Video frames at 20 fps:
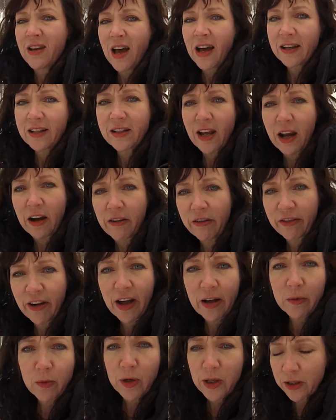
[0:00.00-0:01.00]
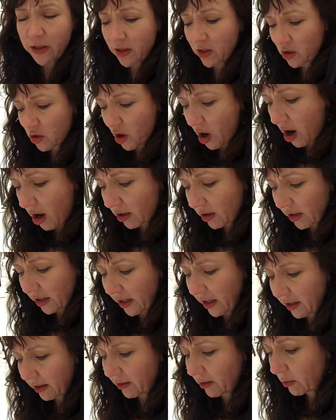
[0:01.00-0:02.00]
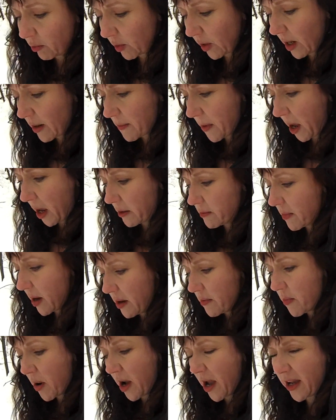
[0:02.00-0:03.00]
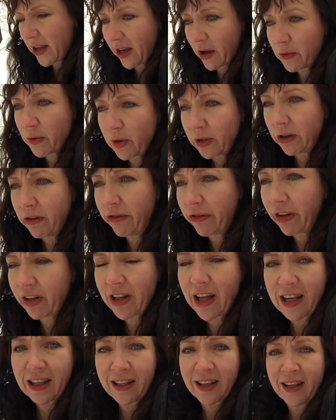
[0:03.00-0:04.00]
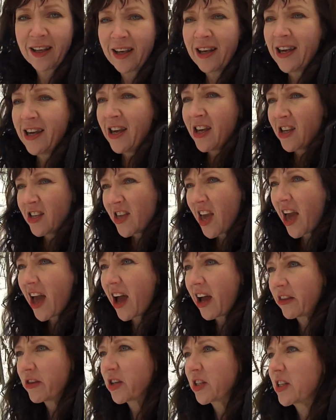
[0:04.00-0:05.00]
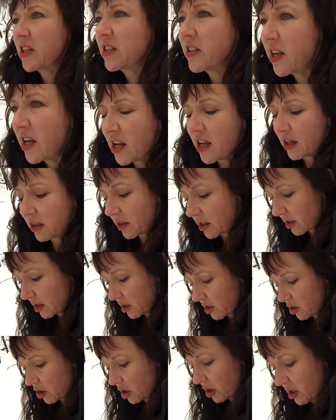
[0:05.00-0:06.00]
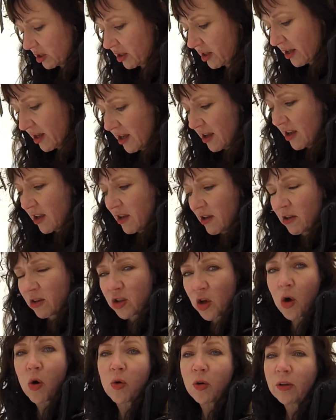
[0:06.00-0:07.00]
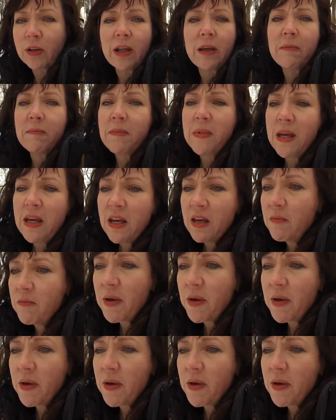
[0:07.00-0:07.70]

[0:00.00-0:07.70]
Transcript: identify with strongly. When I'm on my bike, I really feel like, yeah, this is it. This is just totally me